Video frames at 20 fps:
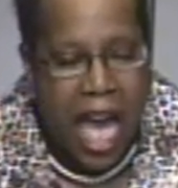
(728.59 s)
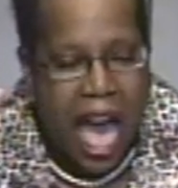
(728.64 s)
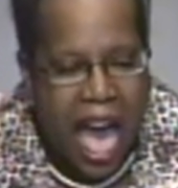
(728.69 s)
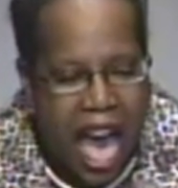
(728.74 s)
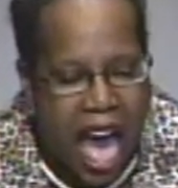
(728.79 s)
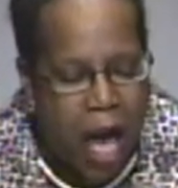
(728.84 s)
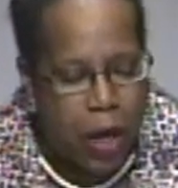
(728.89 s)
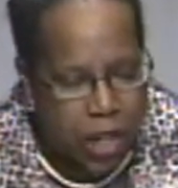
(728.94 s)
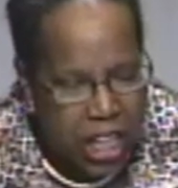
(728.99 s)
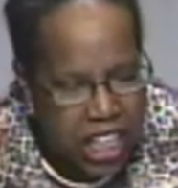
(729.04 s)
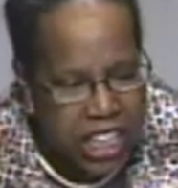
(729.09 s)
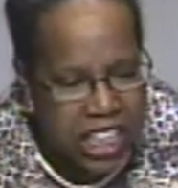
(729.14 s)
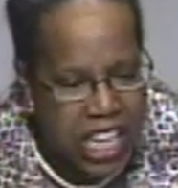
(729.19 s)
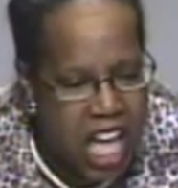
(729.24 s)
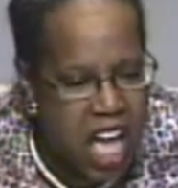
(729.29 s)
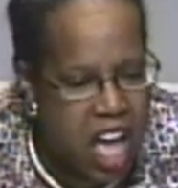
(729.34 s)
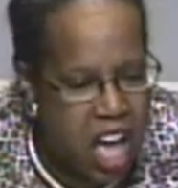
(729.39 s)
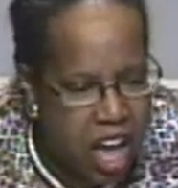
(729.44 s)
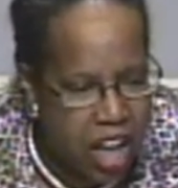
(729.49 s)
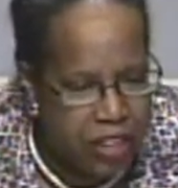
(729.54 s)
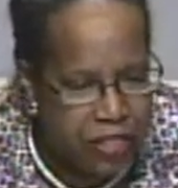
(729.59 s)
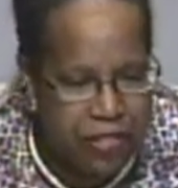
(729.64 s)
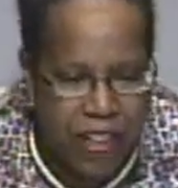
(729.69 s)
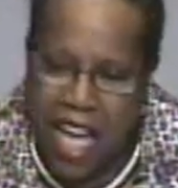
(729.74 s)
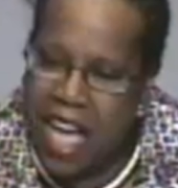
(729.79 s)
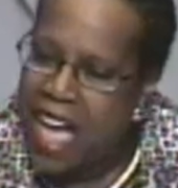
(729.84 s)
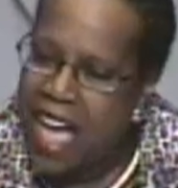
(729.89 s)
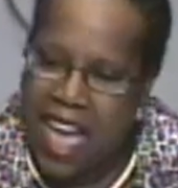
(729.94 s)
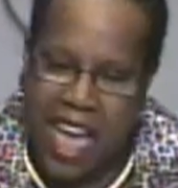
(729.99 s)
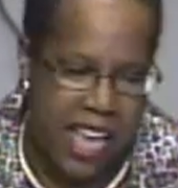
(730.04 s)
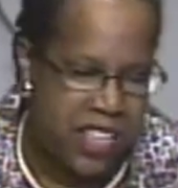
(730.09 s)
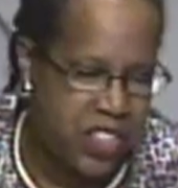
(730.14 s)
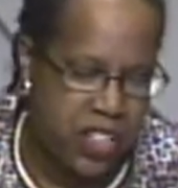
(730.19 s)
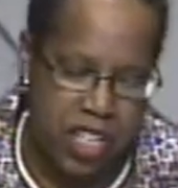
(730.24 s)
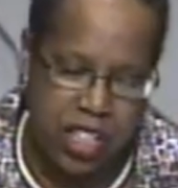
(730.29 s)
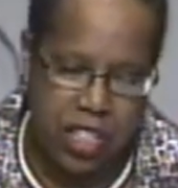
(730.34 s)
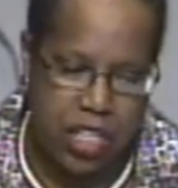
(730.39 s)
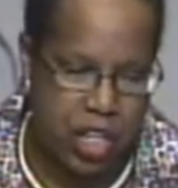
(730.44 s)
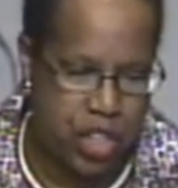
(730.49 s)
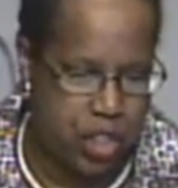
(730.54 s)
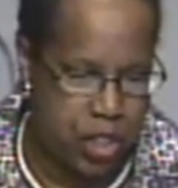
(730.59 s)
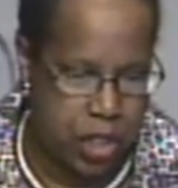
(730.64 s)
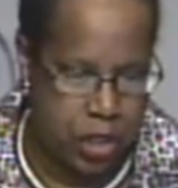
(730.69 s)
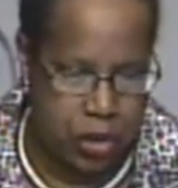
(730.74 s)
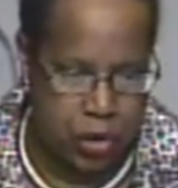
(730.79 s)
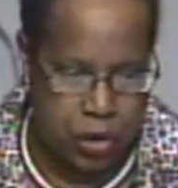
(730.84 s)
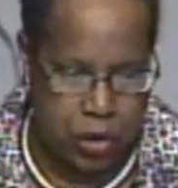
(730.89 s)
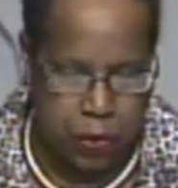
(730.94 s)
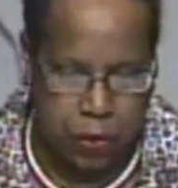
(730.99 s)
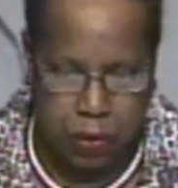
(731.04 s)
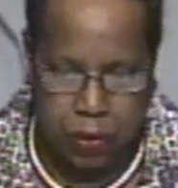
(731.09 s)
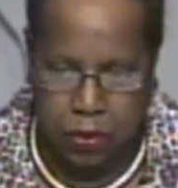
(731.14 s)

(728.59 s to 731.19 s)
our love has conditions.